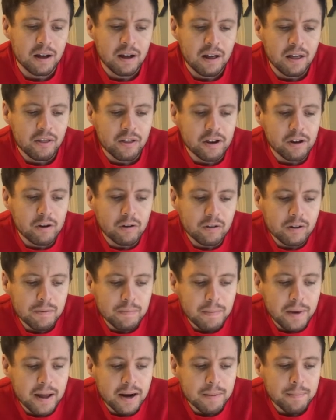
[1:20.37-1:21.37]
They only
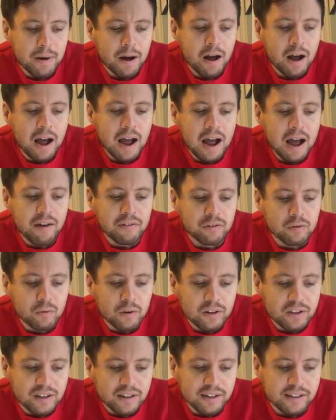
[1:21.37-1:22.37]
meant about half of
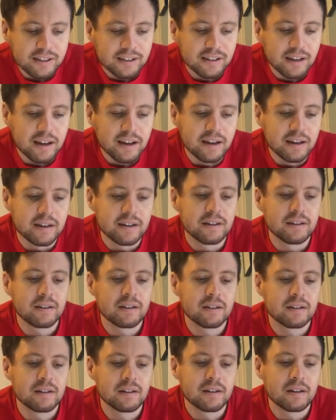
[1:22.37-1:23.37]
what they said.
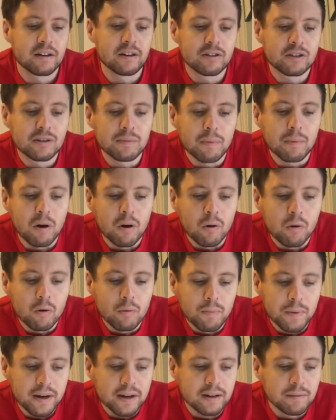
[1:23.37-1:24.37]
Here's some
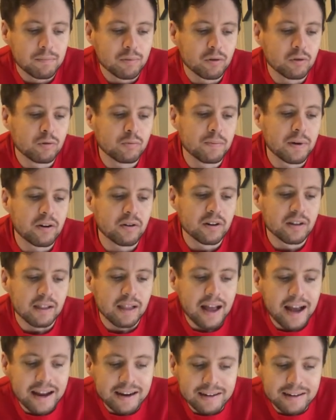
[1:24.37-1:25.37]
homemade blueberry
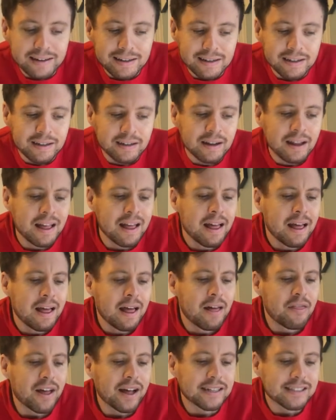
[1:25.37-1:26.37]
lightning.
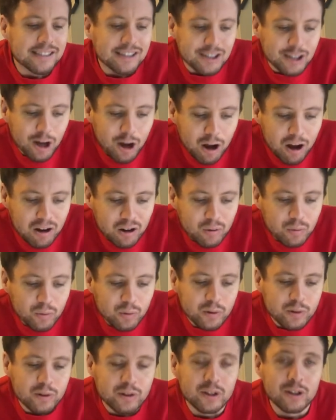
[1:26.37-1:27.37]
That's a
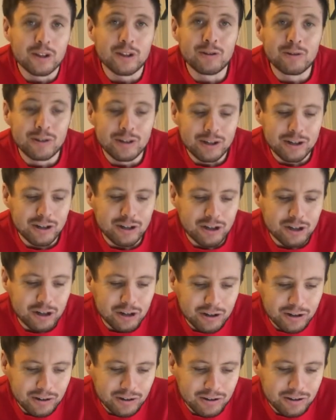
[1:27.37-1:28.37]
dogwood. You need
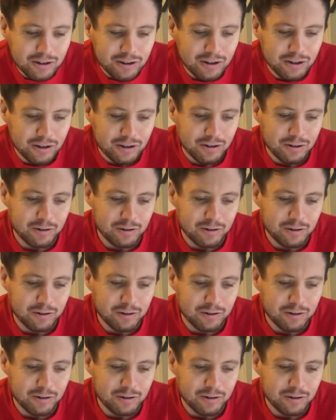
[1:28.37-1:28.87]
church.